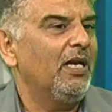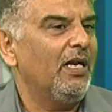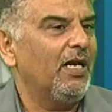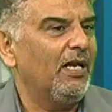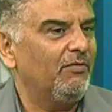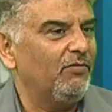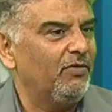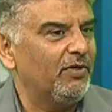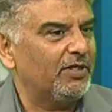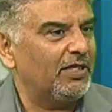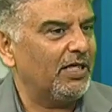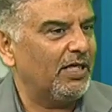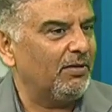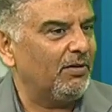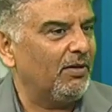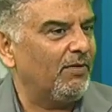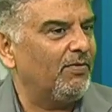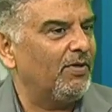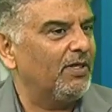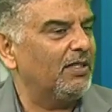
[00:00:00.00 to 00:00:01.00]
and we'll
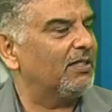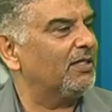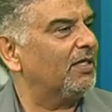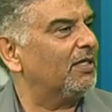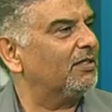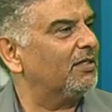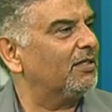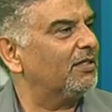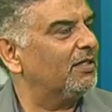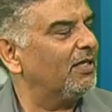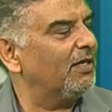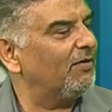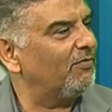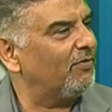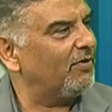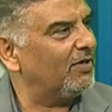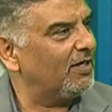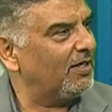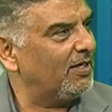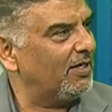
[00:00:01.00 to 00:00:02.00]
send our instructors there
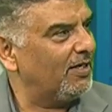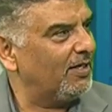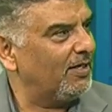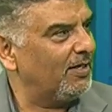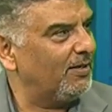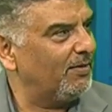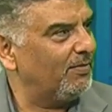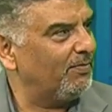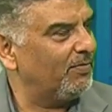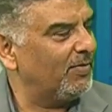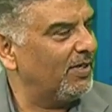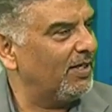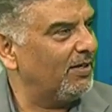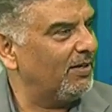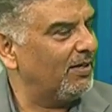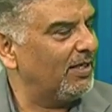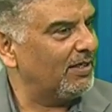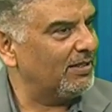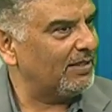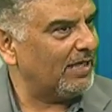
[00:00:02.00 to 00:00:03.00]
for um,
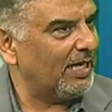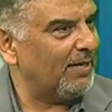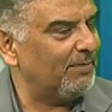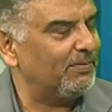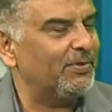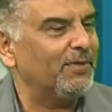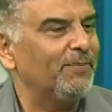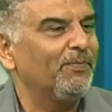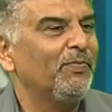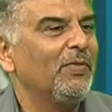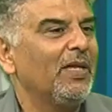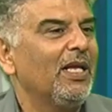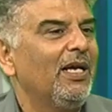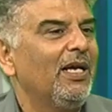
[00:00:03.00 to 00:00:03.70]
uh, exams.